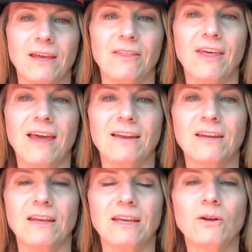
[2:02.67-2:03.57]
then
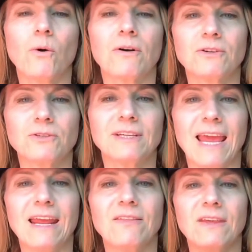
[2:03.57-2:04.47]
in order to
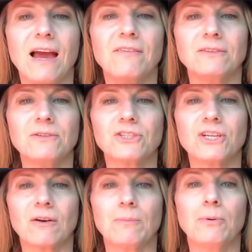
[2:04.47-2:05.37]
gain the
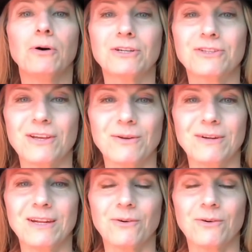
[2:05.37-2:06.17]
evolutionary push that you need,